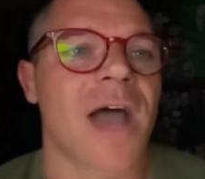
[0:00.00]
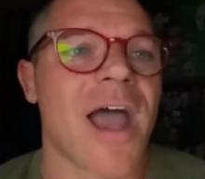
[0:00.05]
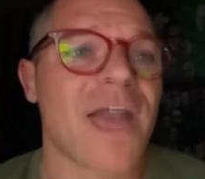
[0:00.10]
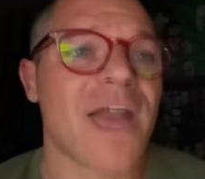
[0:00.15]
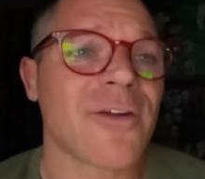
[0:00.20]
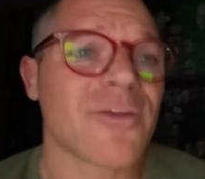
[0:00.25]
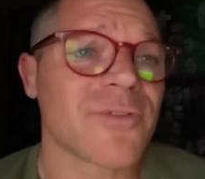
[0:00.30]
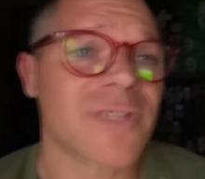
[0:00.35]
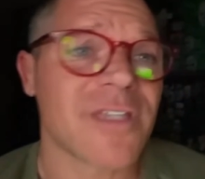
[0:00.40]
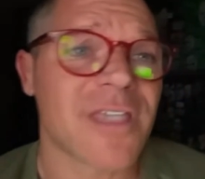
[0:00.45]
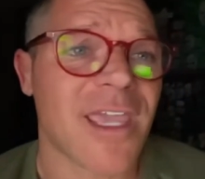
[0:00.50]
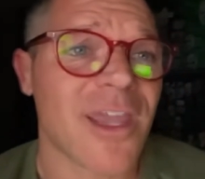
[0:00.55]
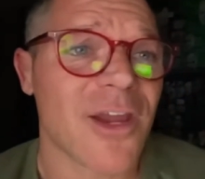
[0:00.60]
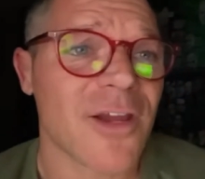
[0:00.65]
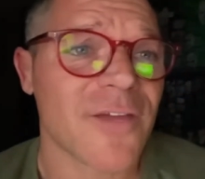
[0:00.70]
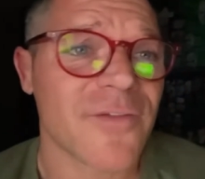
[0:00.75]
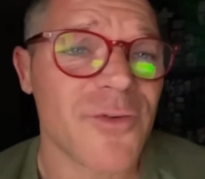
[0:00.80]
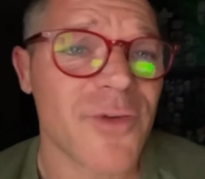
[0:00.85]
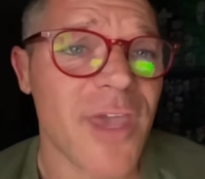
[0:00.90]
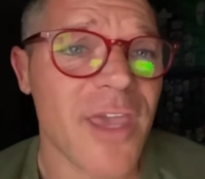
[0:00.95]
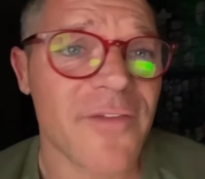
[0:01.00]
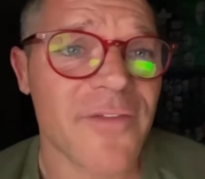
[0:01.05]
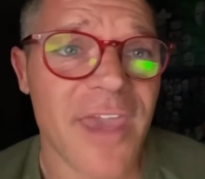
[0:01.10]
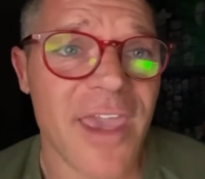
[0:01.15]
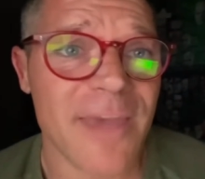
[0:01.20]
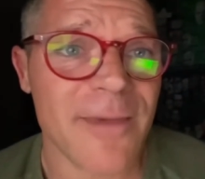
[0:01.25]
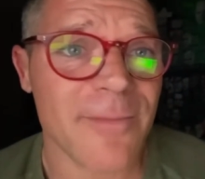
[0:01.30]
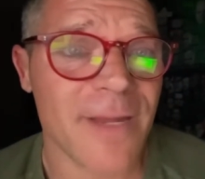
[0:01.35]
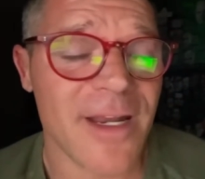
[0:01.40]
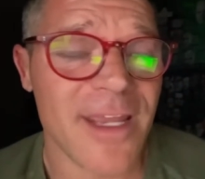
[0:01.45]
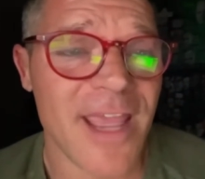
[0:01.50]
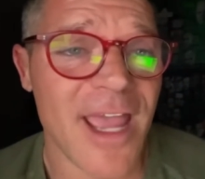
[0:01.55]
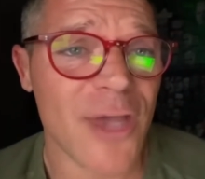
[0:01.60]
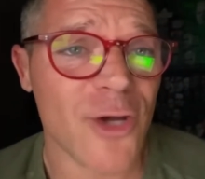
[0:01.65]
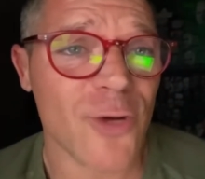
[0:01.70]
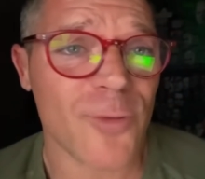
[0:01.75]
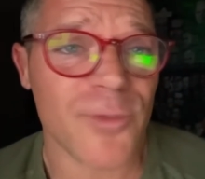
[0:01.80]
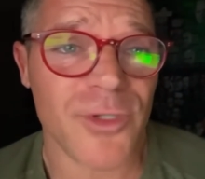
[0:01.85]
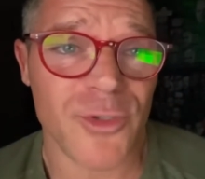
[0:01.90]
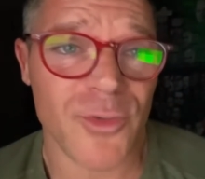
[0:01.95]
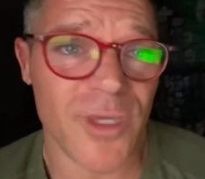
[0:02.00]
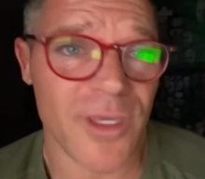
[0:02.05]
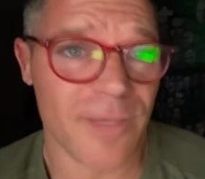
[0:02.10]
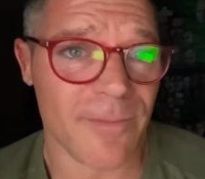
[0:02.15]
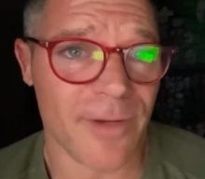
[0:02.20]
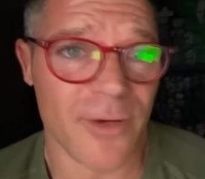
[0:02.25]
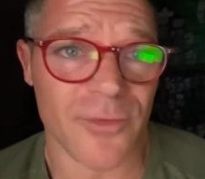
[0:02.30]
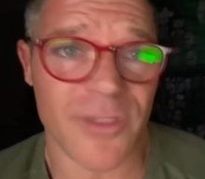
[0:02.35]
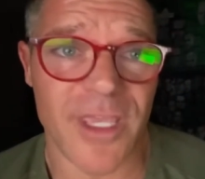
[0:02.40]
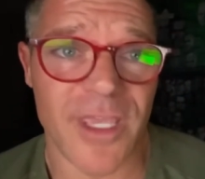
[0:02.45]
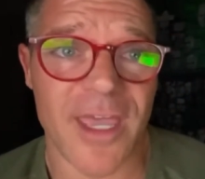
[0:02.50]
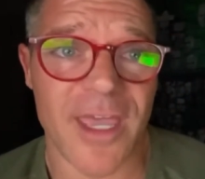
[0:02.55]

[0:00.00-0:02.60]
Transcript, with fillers: I don't really care. If you gave Kate money, I hope you get bone